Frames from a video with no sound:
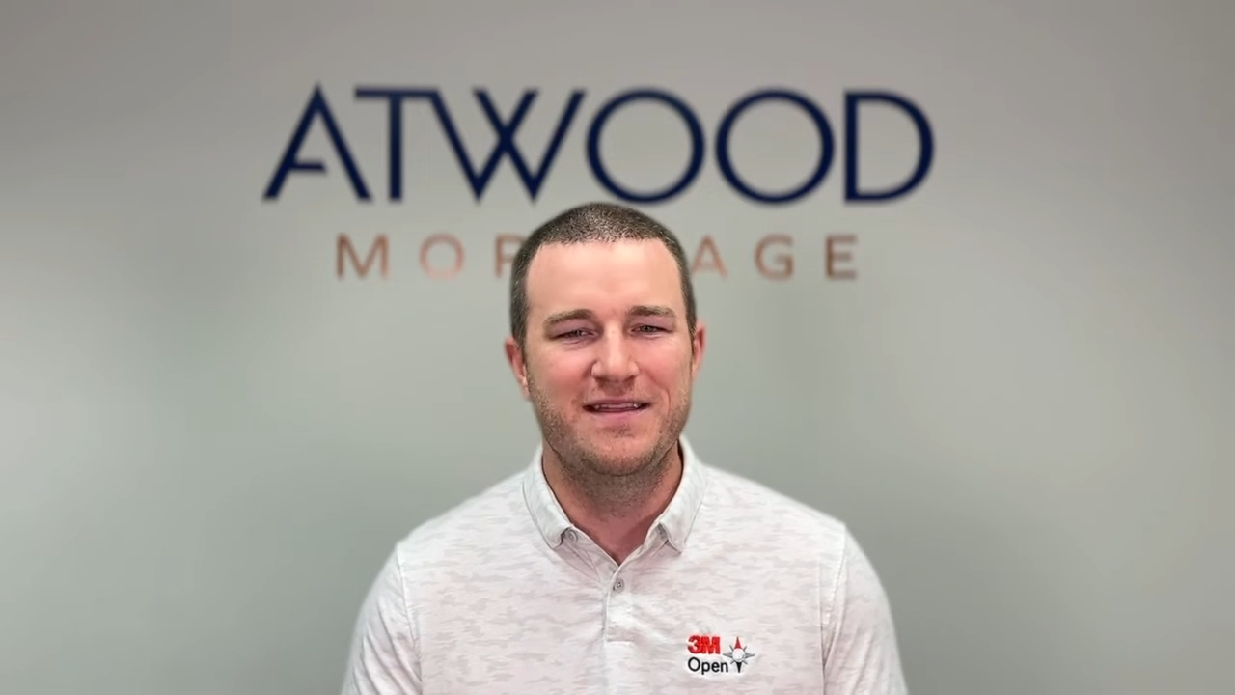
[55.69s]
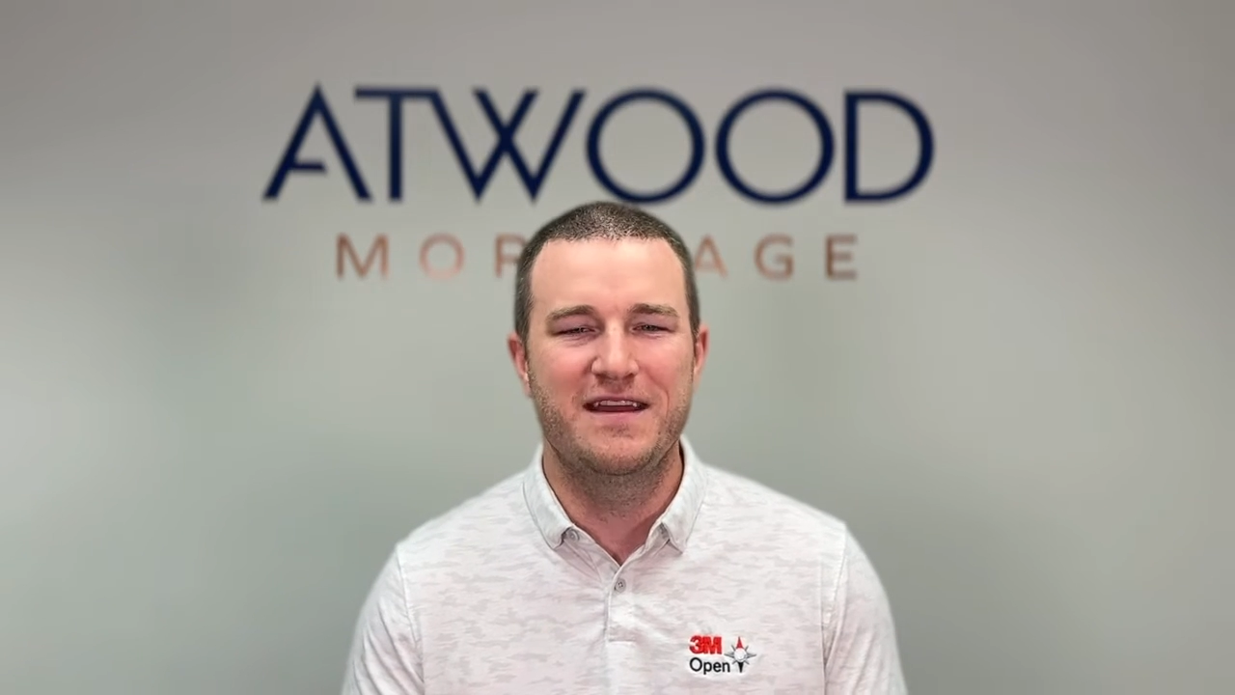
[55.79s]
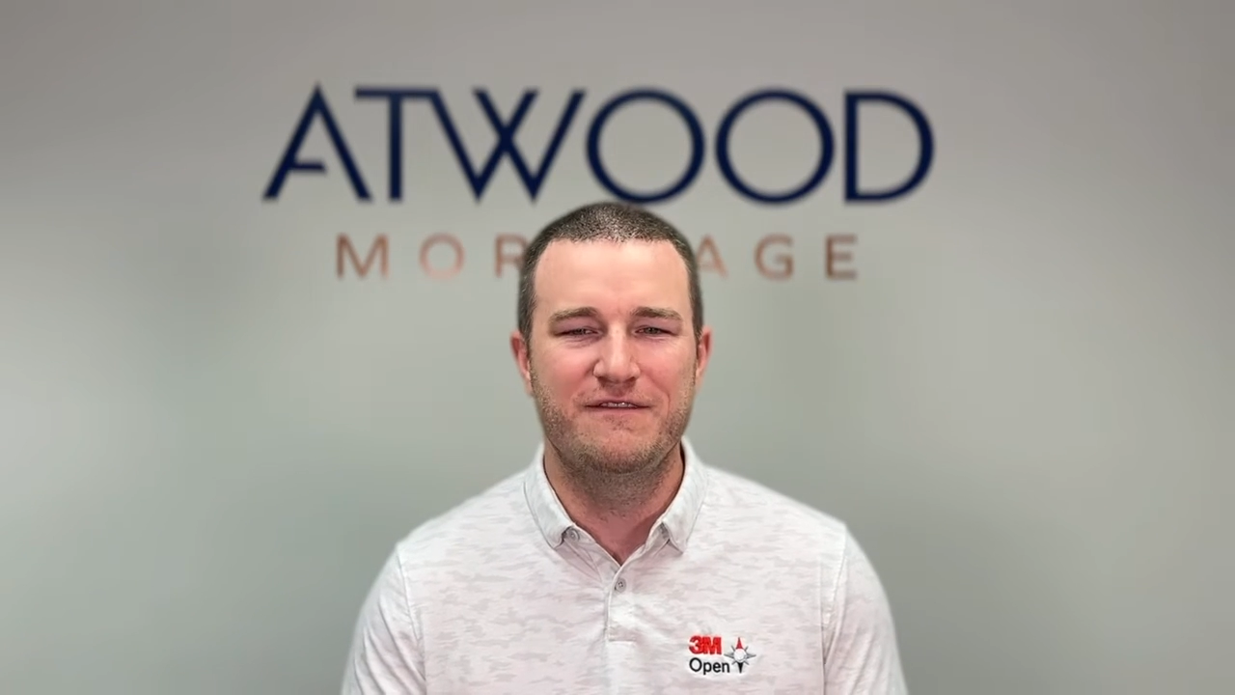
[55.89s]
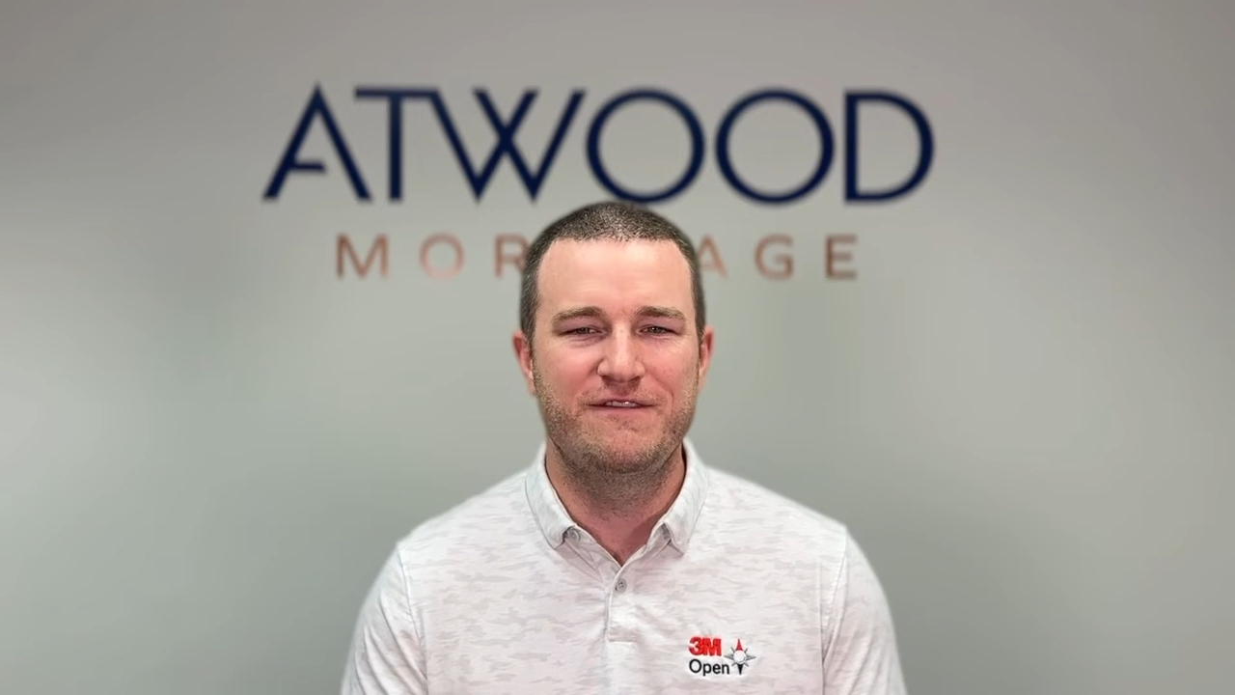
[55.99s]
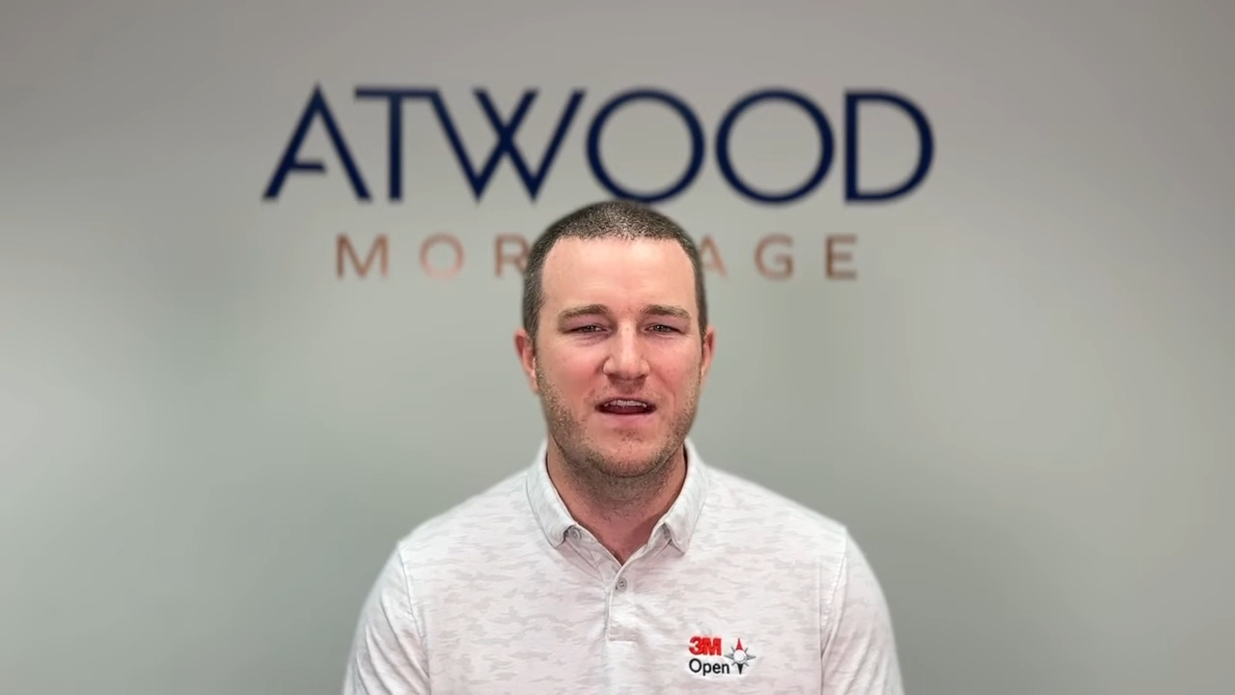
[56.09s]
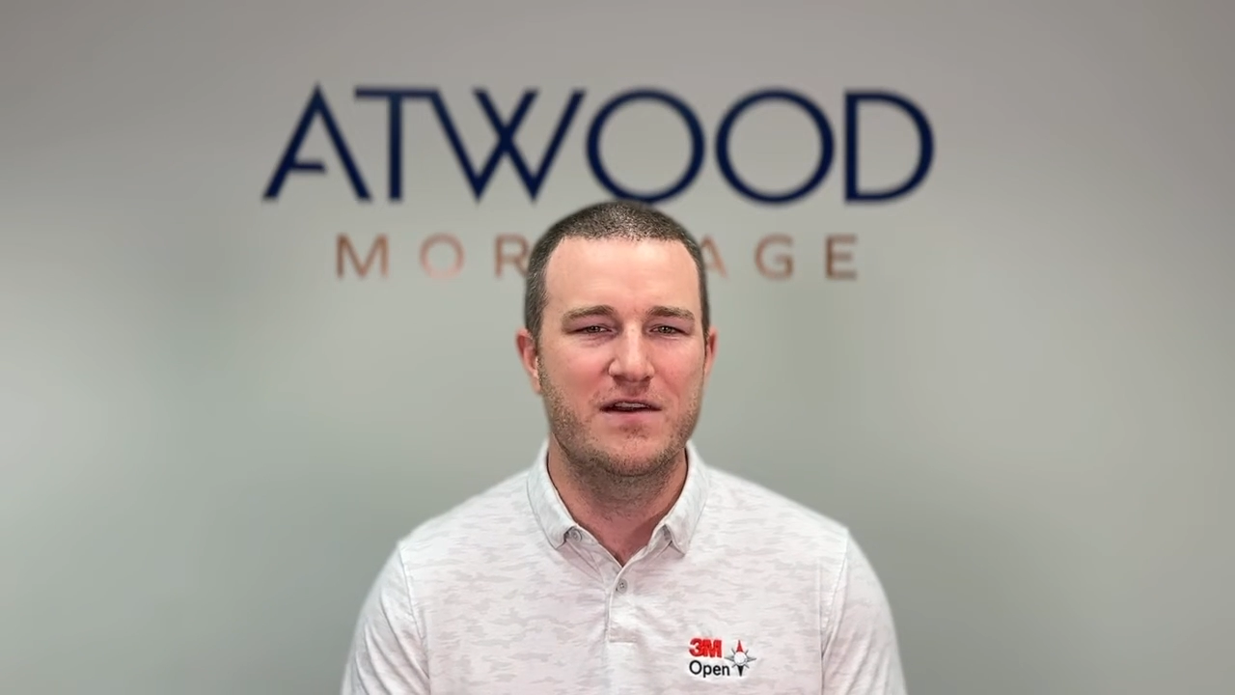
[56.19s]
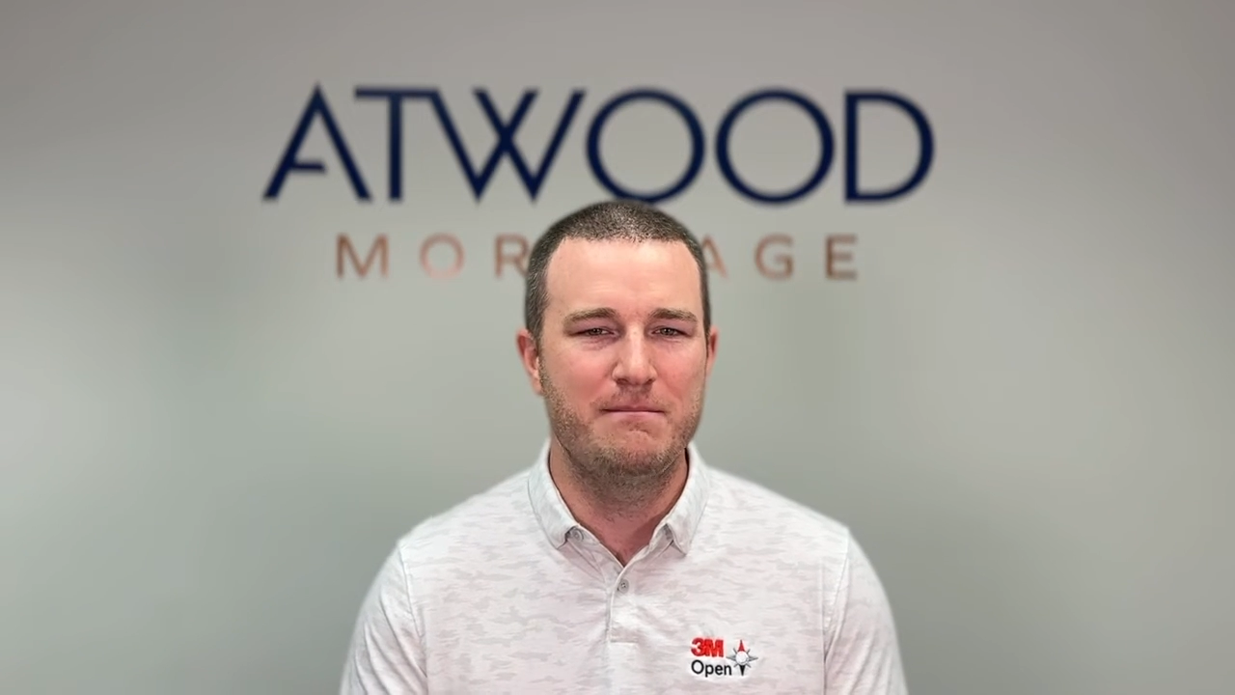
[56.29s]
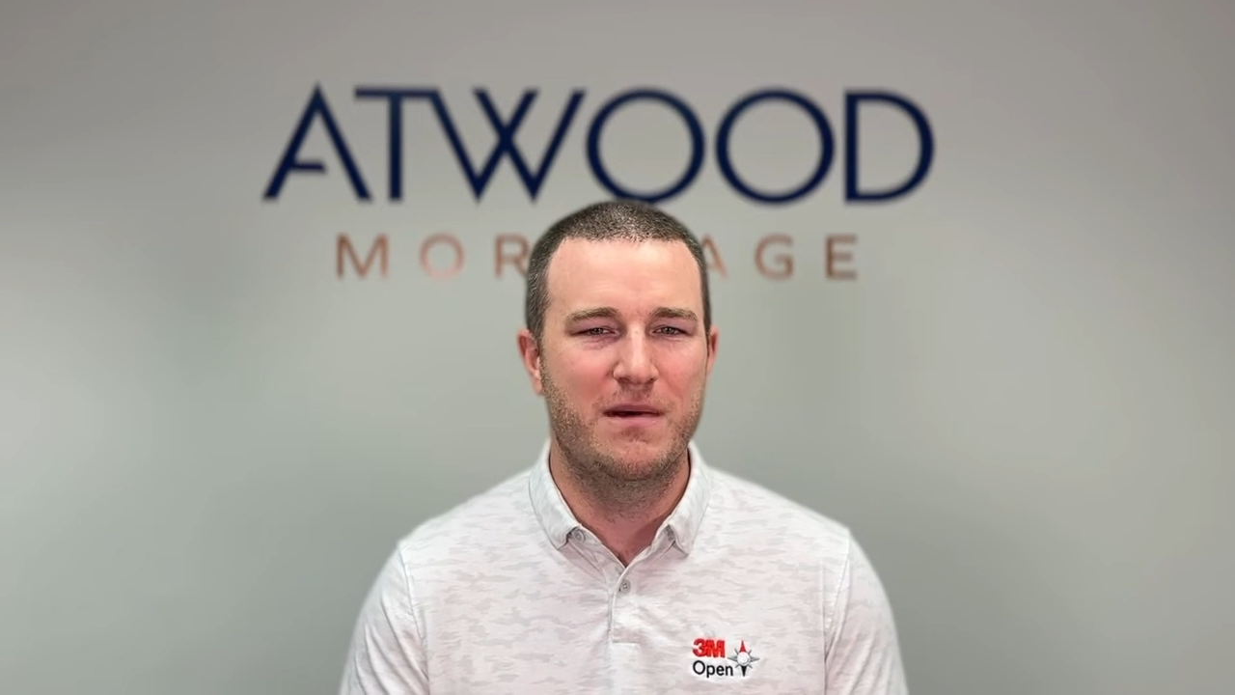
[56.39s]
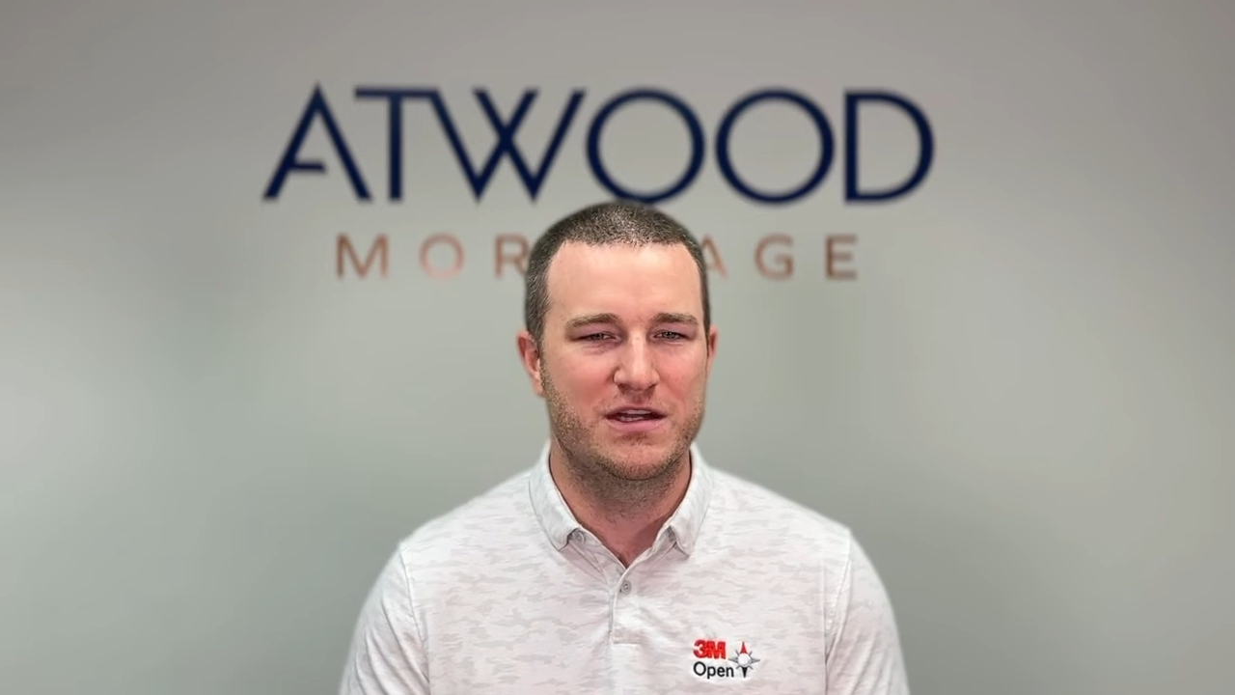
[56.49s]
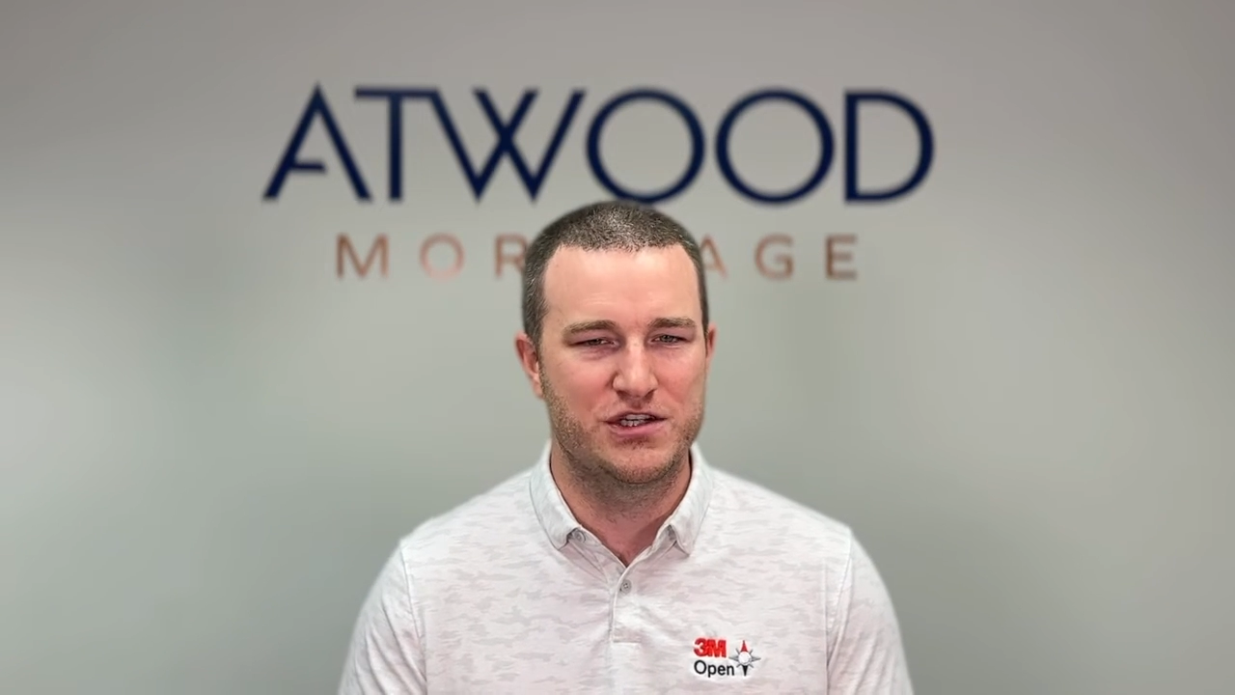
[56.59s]
They very
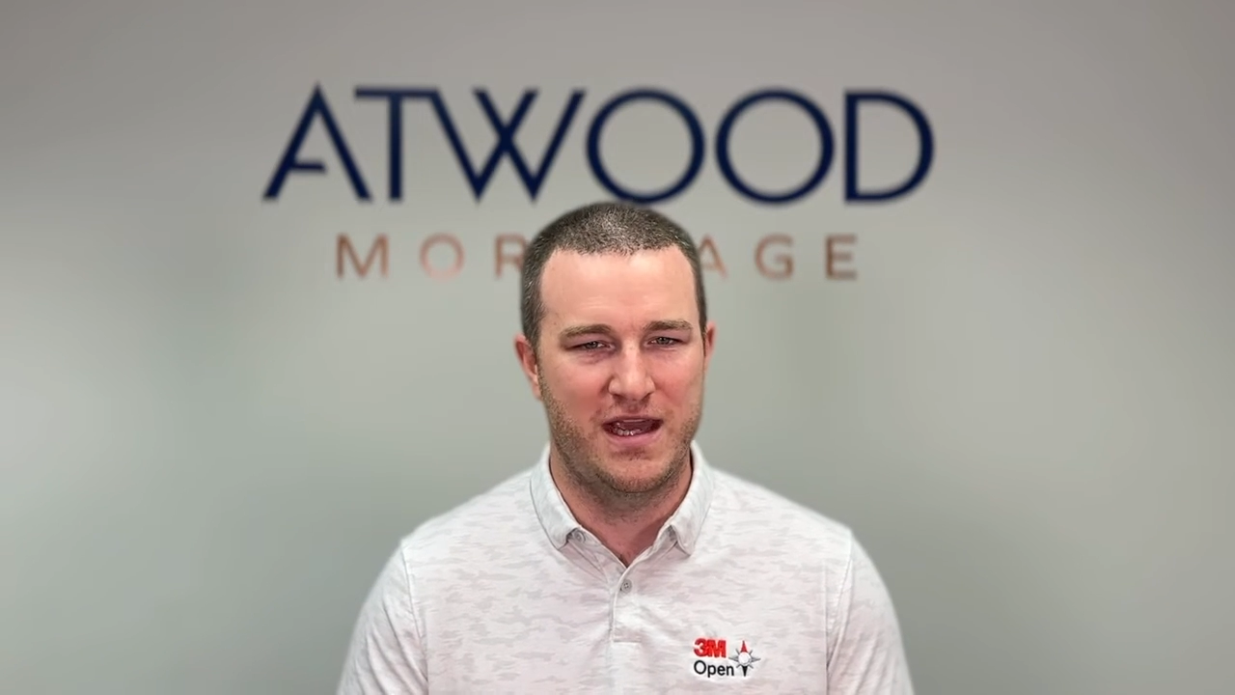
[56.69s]
much